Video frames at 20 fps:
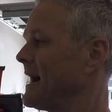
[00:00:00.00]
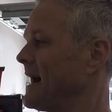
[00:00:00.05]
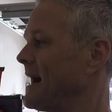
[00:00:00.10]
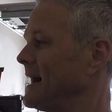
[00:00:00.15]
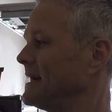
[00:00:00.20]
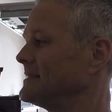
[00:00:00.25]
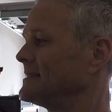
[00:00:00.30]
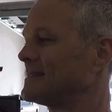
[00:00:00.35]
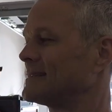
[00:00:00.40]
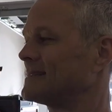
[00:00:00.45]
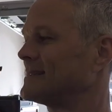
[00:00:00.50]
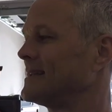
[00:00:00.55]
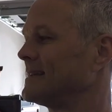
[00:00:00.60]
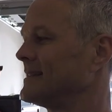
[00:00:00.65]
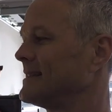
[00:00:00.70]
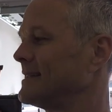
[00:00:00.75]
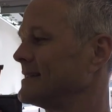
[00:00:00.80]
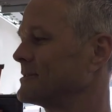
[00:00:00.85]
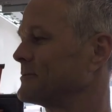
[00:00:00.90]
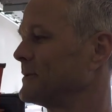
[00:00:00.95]
I just
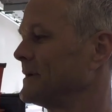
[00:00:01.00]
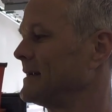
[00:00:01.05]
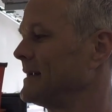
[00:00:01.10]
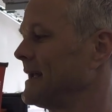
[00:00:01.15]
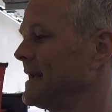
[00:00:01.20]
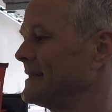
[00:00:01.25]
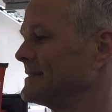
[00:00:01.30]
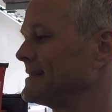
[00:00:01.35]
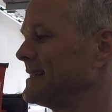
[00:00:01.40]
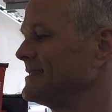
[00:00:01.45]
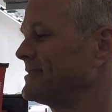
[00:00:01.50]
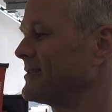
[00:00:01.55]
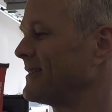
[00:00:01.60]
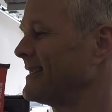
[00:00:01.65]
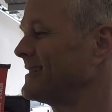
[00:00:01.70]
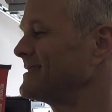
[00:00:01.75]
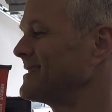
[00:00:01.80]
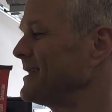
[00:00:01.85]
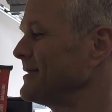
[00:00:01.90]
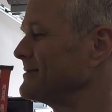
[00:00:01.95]
did this one as an issue.
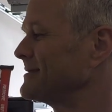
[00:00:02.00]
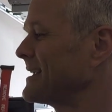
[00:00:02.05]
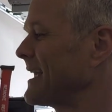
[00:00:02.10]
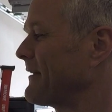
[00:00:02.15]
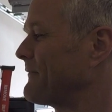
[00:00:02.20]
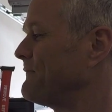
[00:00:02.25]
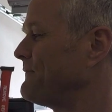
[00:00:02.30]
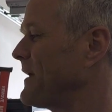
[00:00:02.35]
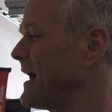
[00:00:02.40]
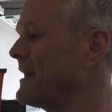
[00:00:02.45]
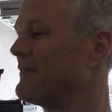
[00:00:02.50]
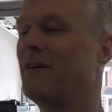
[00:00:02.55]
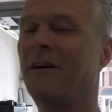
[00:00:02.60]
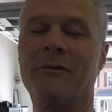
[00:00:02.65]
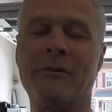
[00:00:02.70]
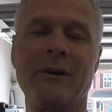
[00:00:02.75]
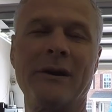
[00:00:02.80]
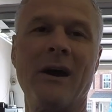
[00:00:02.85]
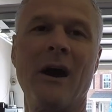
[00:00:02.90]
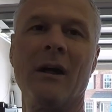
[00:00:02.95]
This thing was like
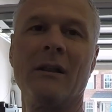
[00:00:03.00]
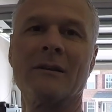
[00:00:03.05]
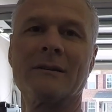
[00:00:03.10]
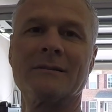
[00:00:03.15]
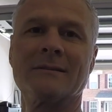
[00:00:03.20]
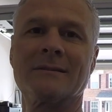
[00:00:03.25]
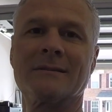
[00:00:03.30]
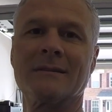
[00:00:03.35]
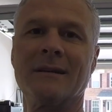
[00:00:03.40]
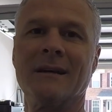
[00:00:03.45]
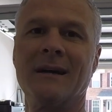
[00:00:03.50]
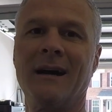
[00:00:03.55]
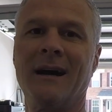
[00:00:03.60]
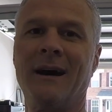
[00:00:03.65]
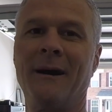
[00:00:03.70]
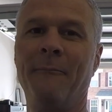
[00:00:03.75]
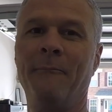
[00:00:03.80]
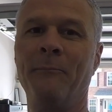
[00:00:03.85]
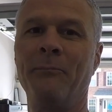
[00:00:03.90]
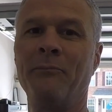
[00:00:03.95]

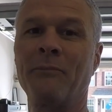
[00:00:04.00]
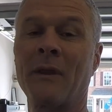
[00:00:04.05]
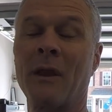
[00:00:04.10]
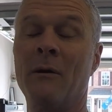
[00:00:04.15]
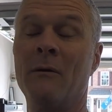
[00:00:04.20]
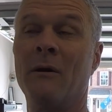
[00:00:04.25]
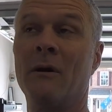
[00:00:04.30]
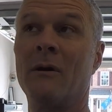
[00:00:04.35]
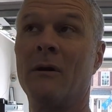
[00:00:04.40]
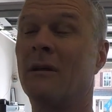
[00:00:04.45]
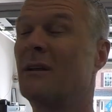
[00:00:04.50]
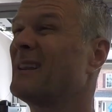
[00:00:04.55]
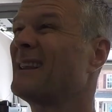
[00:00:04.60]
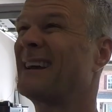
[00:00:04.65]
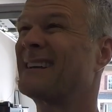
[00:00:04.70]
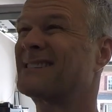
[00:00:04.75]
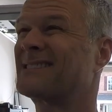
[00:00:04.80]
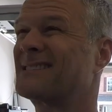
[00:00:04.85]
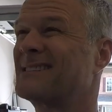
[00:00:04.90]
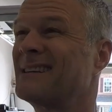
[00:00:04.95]
$500,
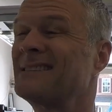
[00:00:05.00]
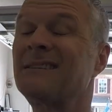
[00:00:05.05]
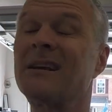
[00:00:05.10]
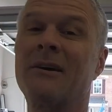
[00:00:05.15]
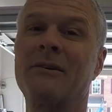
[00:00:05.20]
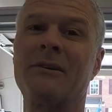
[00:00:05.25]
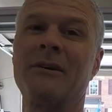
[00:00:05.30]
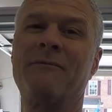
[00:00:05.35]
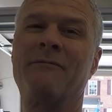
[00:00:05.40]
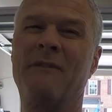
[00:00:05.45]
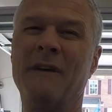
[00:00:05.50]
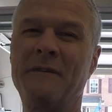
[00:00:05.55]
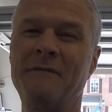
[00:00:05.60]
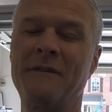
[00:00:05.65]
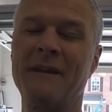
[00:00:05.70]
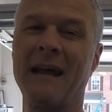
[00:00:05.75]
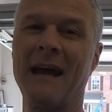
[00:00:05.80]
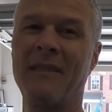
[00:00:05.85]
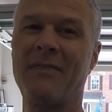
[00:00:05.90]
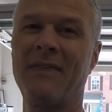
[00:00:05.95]
like
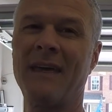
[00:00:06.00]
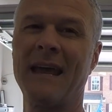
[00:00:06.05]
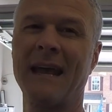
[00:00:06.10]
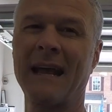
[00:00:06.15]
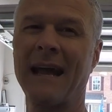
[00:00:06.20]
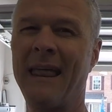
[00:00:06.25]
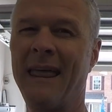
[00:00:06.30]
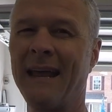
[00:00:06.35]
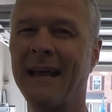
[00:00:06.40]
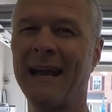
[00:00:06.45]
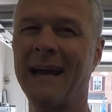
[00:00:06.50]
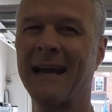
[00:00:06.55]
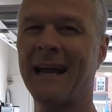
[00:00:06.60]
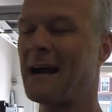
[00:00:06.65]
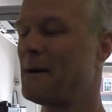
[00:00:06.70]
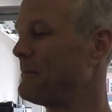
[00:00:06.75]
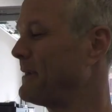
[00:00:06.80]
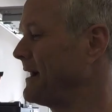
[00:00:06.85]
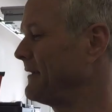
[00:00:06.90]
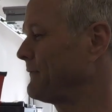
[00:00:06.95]
$650, I think. I think I
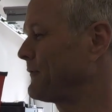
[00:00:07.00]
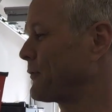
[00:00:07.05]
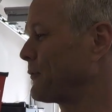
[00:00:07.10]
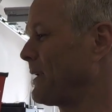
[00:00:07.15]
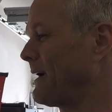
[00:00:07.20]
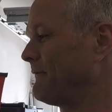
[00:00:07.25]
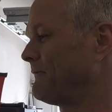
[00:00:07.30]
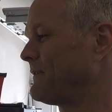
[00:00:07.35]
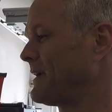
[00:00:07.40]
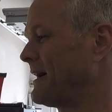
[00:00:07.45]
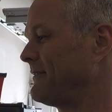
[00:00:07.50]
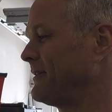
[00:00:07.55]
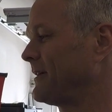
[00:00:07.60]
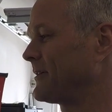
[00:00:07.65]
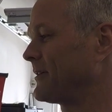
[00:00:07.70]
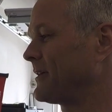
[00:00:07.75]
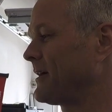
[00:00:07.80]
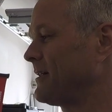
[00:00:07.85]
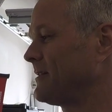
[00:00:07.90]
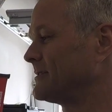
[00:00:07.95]
got mine for around
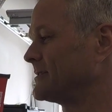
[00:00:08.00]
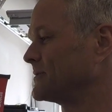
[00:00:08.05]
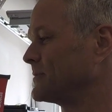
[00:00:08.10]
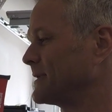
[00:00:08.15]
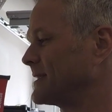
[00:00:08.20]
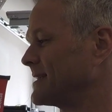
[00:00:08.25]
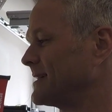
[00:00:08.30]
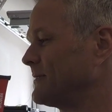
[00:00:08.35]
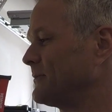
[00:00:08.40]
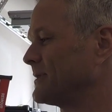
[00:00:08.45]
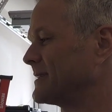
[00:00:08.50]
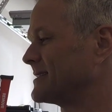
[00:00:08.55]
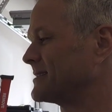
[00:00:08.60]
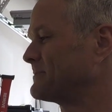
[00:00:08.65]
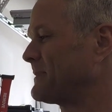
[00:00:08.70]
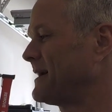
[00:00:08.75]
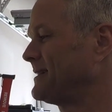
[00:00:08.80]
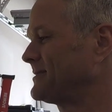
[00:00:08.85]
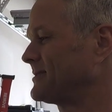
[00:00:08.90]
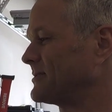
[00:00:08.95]
$500 with the
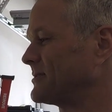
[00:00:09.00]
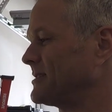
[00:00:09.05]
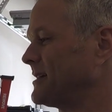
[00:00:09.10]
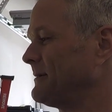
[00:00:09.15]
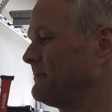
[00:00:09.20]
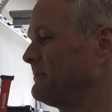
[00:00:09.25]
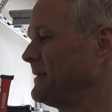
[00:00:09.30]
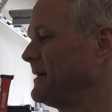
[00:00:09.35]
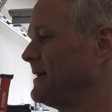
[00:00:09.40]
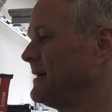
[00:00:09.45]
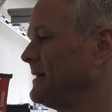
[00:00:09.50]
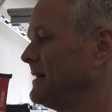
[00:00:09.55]
sponsorship.